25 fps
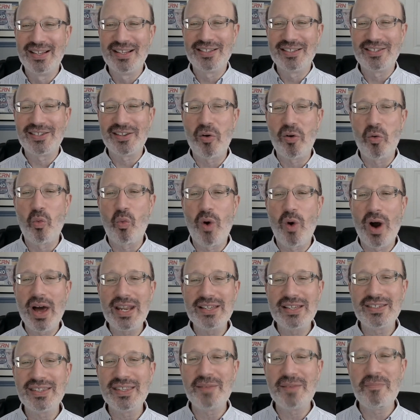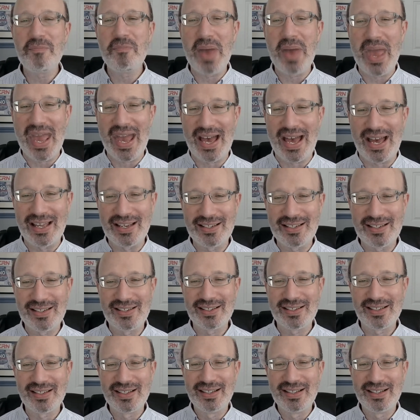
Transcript: So what is the band